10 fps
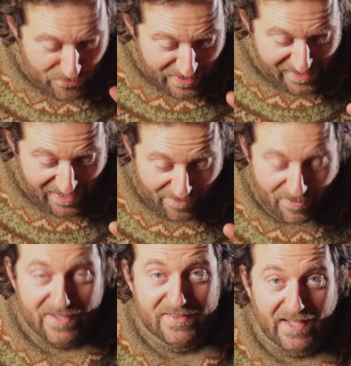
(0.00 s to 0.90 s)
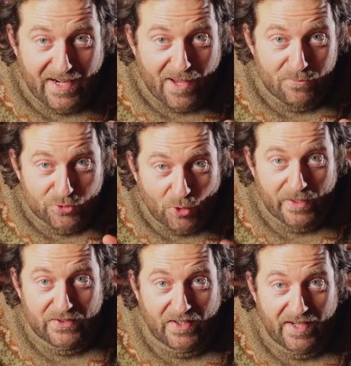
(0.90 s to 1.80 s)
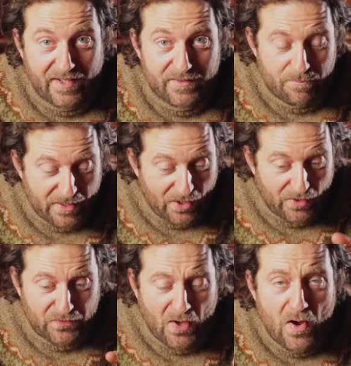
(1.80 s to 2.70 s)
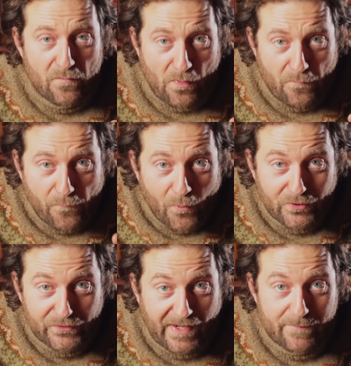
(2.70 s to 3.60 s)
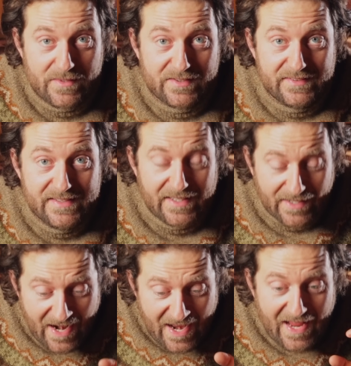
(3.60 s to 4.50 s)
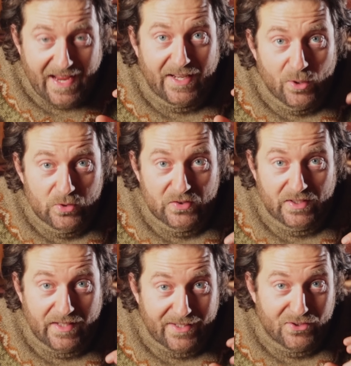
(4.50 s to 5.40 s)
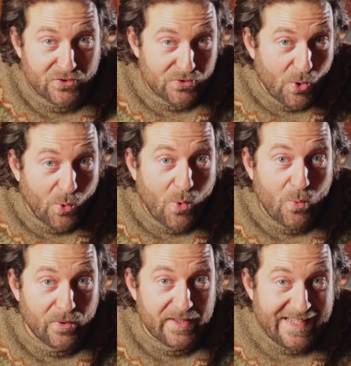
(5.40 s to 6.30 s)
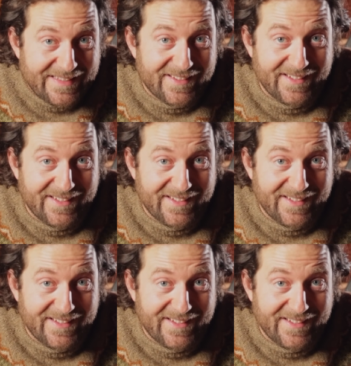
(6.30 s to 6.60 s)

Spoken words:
really amazing, and I'm so excited because for the first time this year it looks like snow will hit